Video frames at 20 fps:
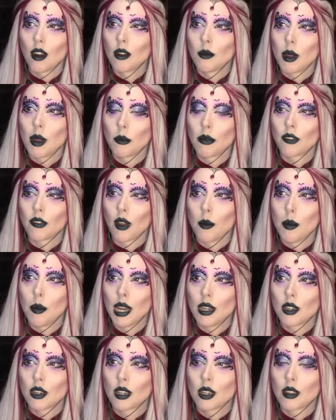can't remember if I
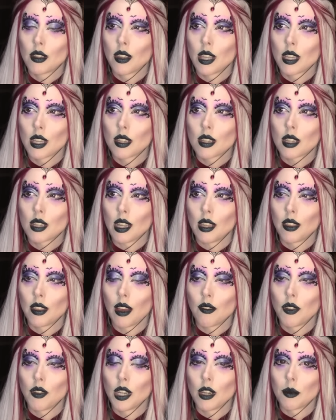mentioned this in
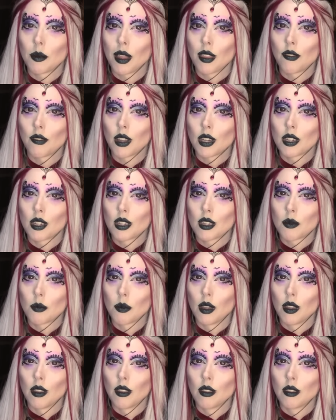that video about the fetishist,
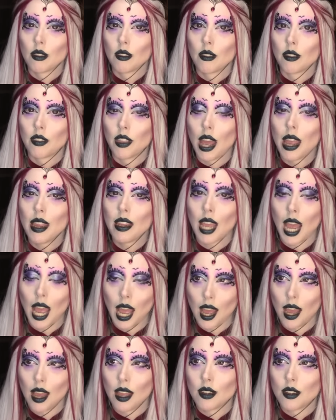but they
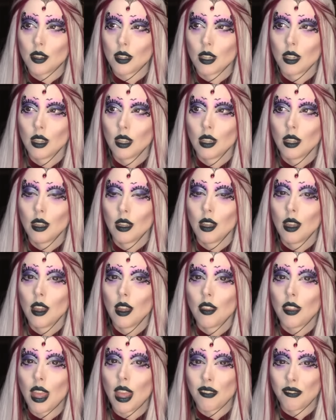had...
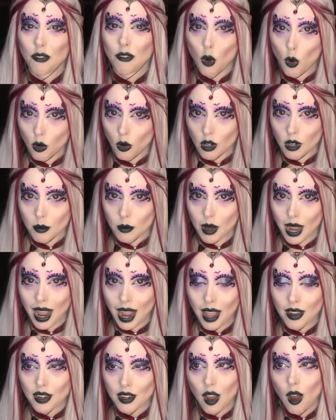their forum
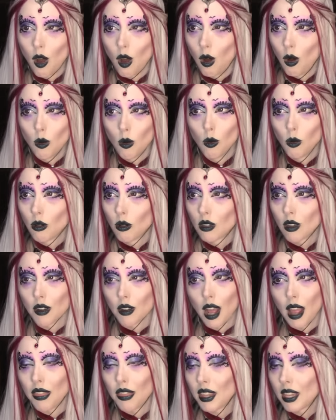had a whole, God,
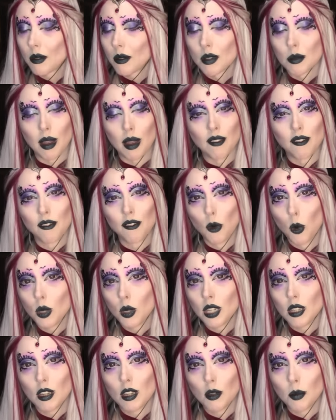I think it was about
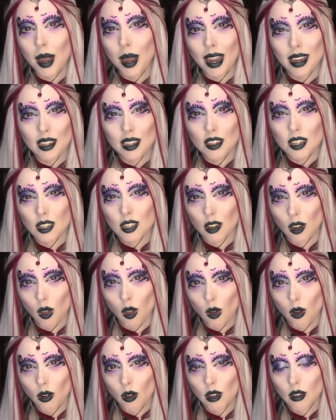42 pages
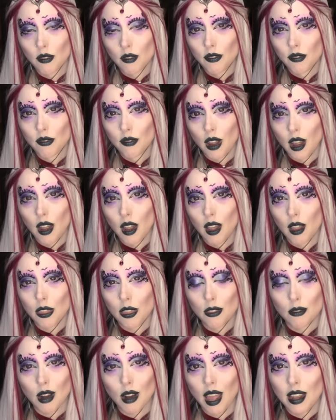long
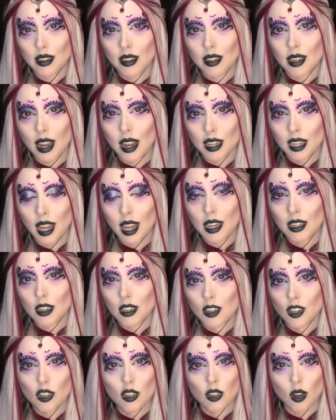thread
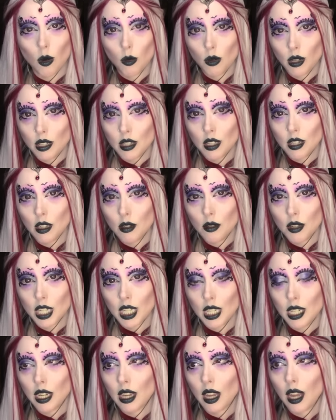dedicated solely to
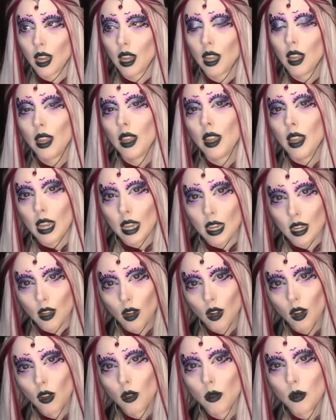Eugenia,
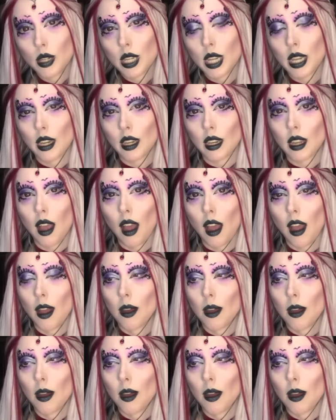including